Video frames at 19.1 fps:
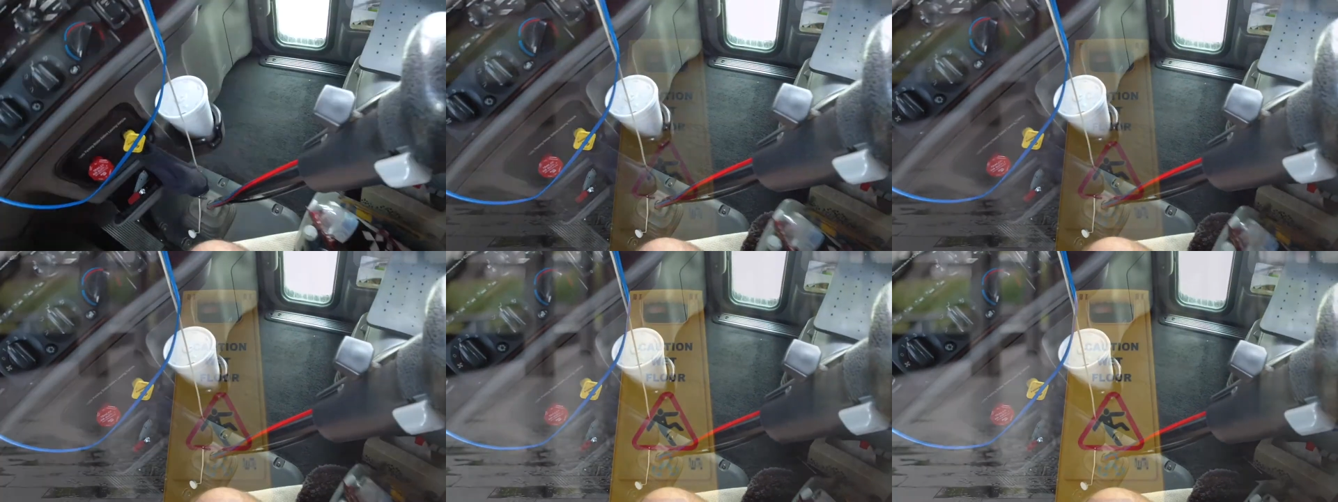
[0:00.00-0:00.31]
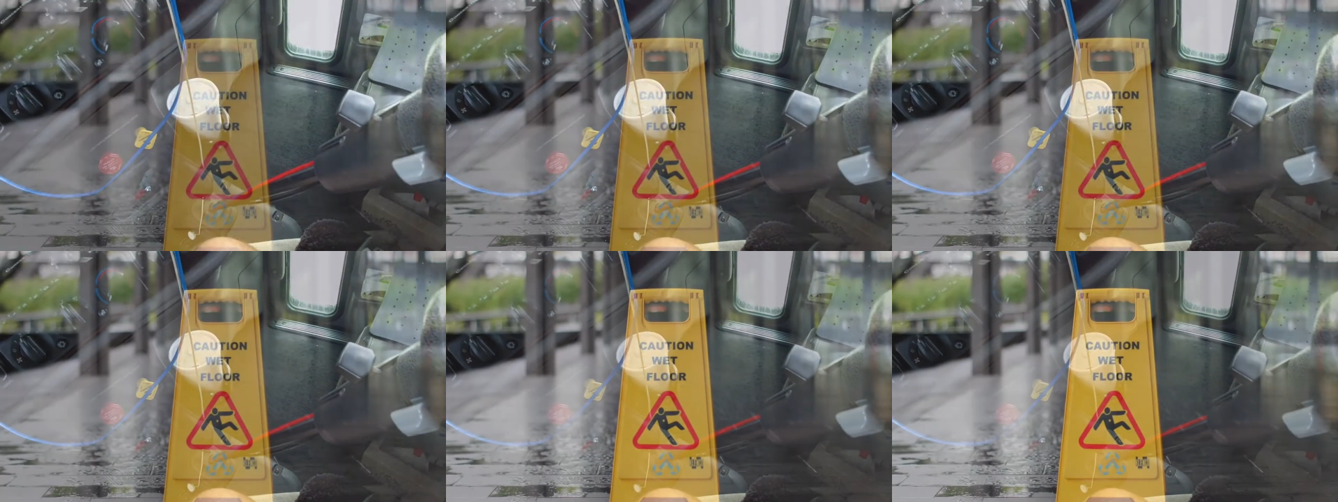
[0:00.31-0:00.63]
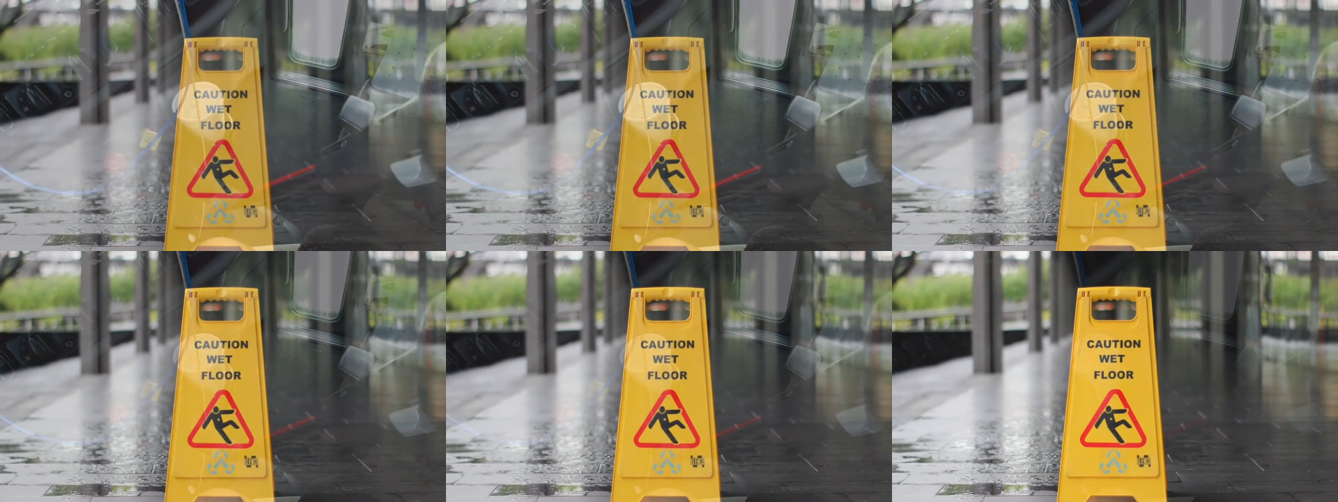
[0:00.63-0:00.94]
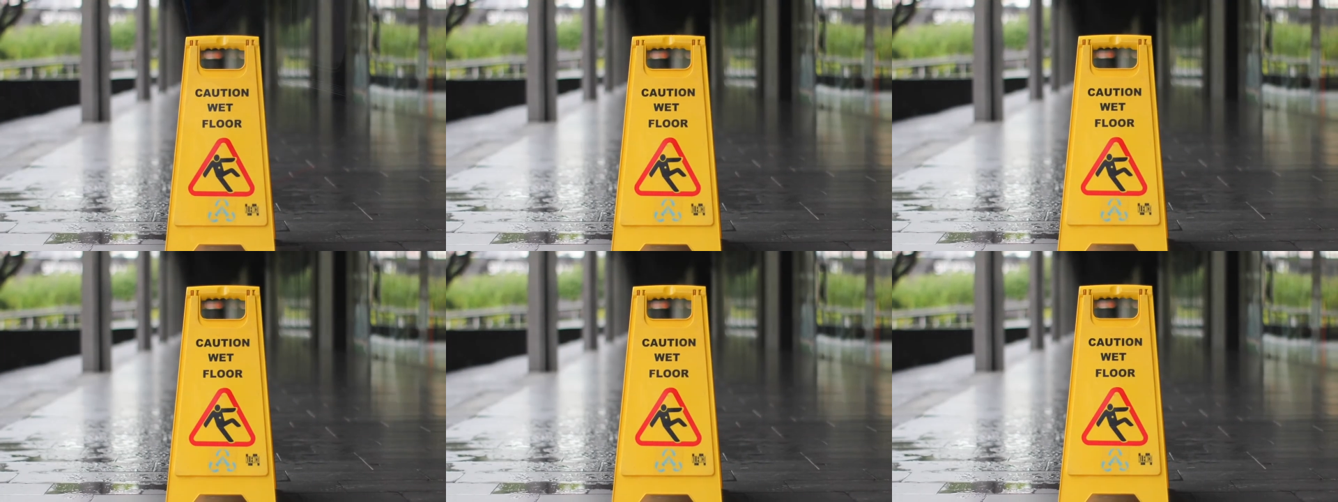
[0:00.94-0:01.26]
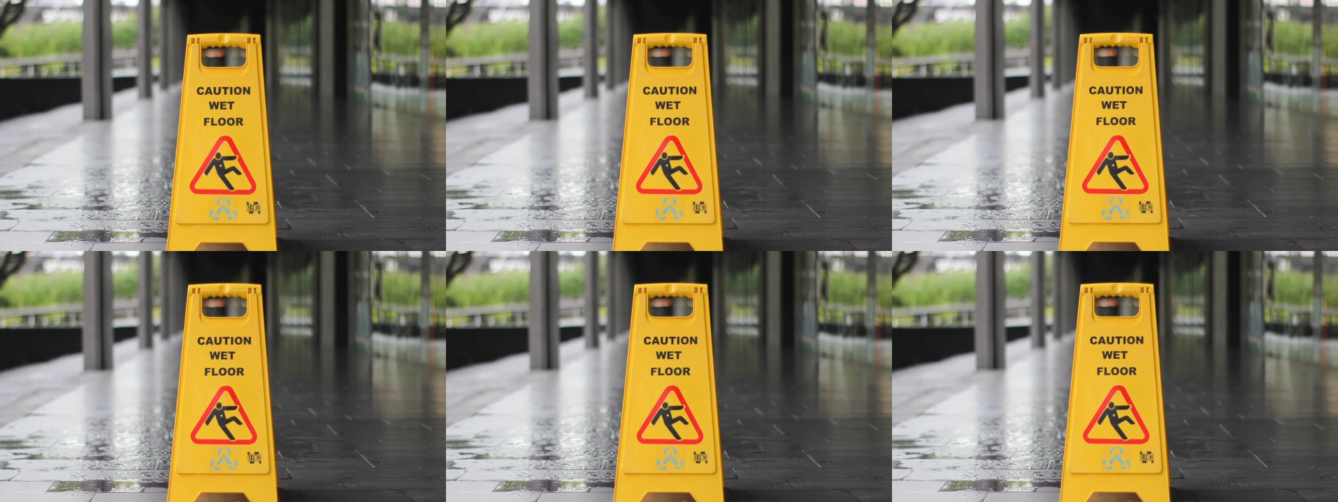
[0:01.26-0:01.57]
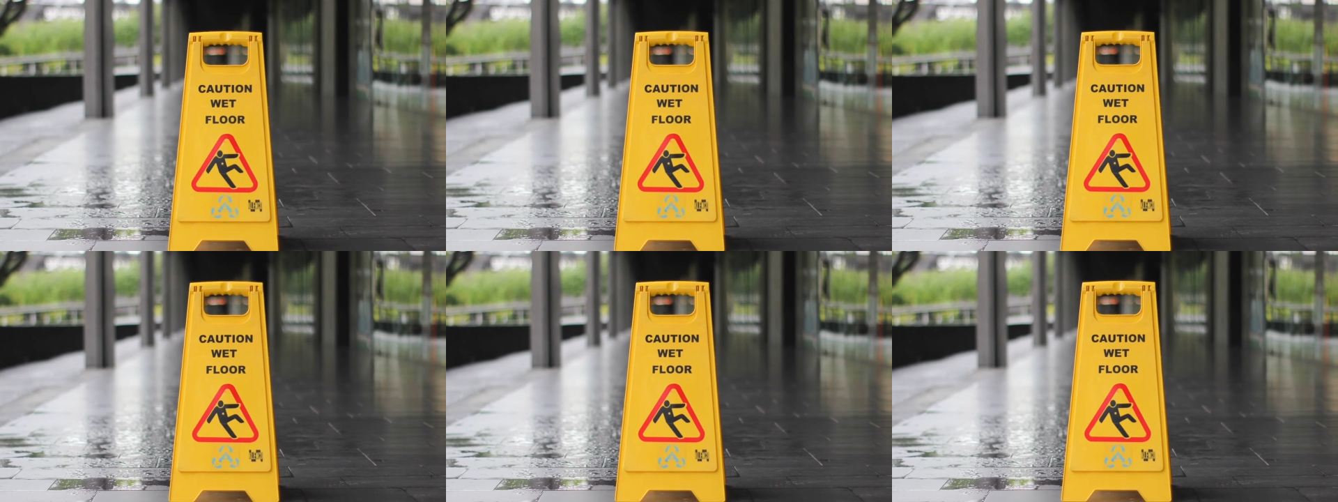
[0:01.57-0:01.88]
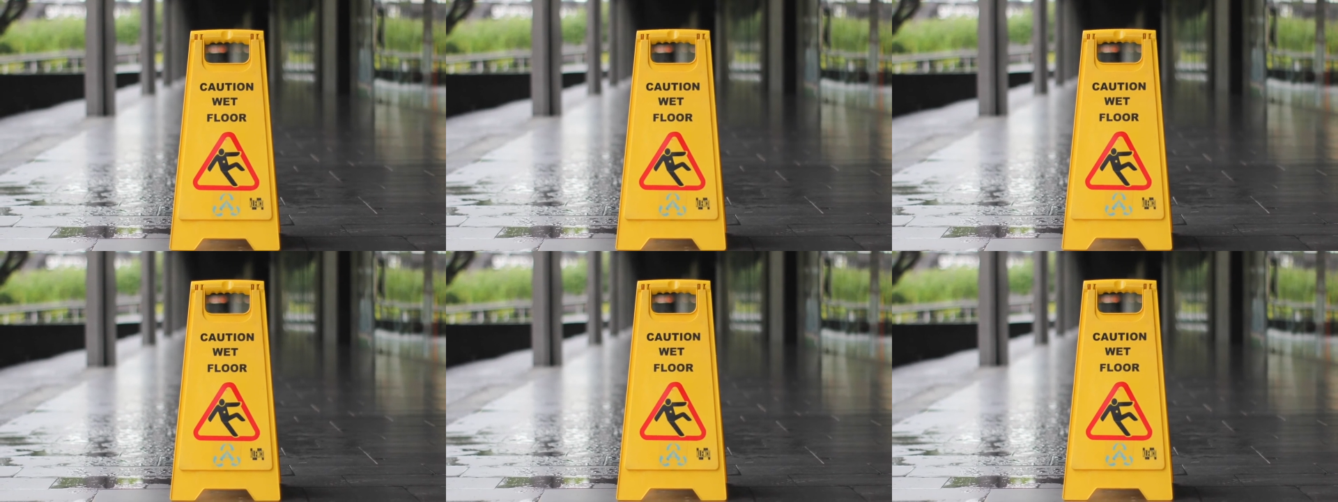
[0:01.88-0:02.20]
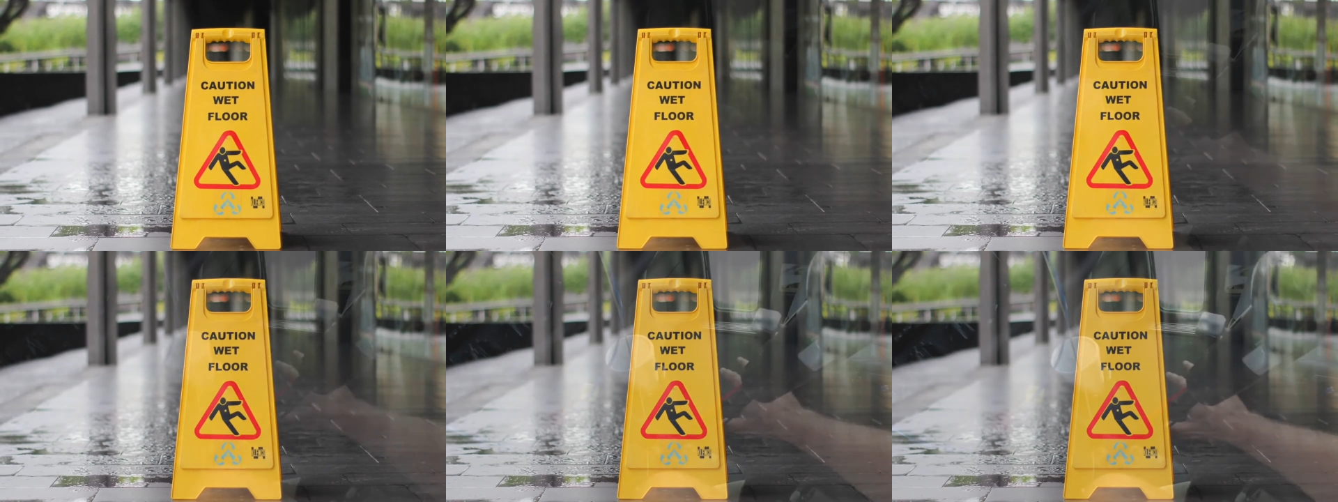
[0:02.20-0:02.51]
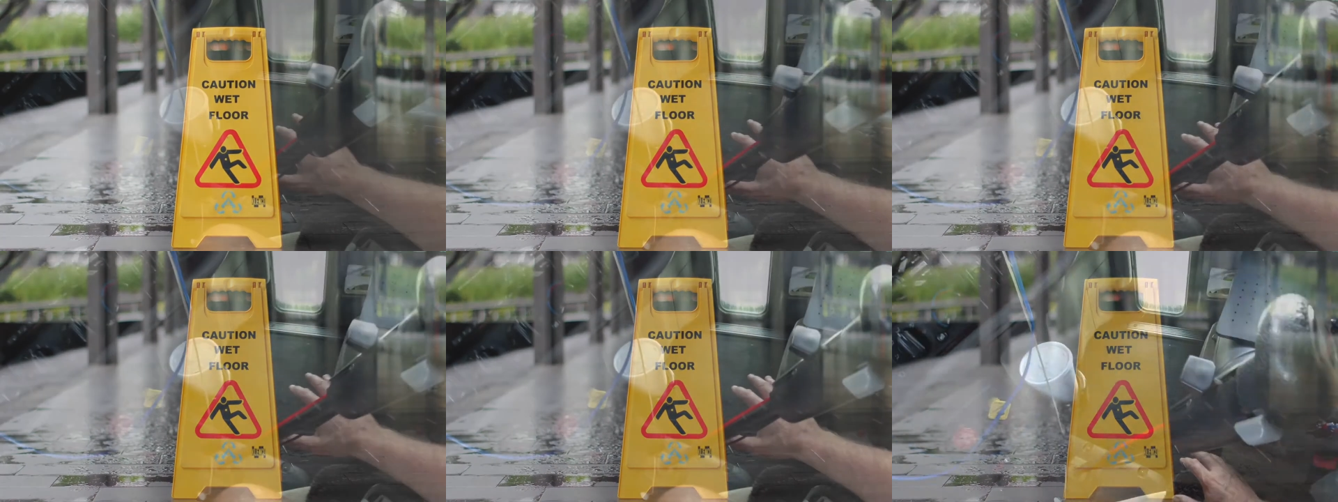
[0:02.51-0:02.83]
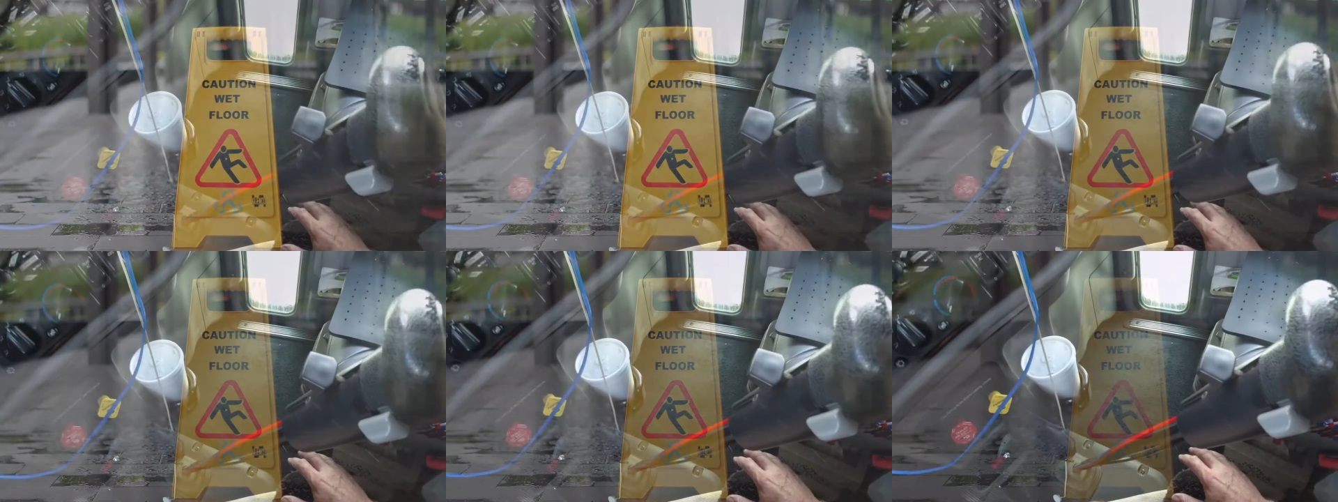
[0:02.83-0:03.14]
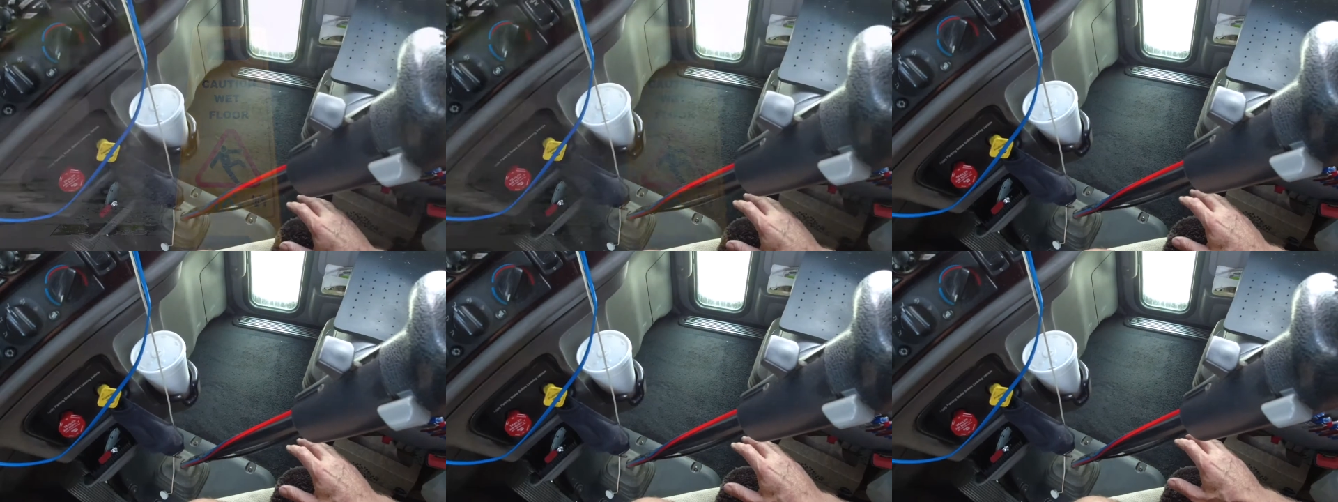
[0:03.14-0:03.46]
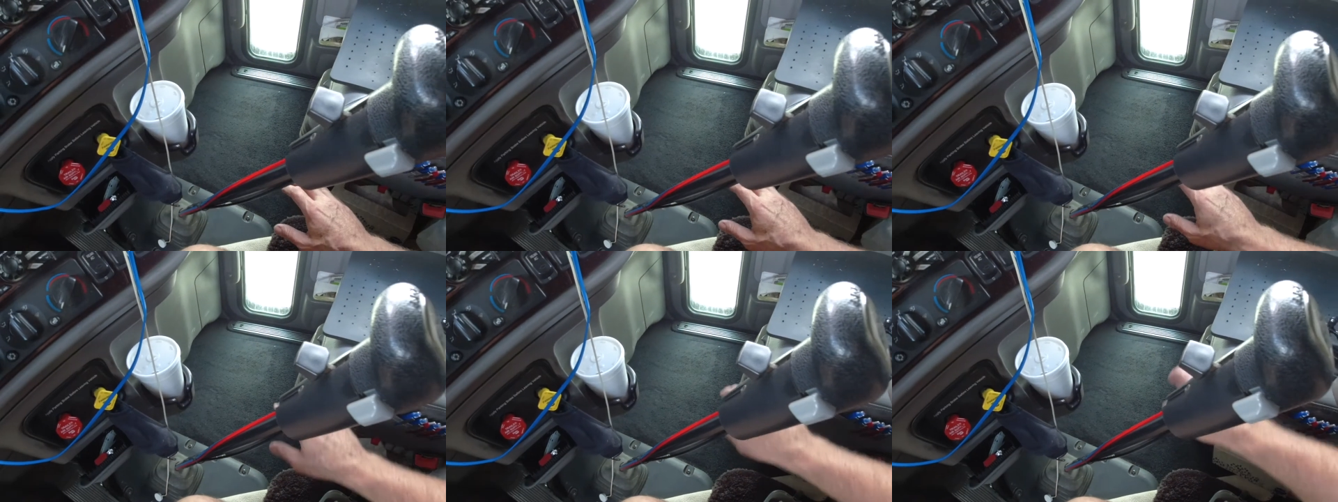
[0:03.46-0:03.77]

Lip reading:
No face is visible, so there are no lips to read.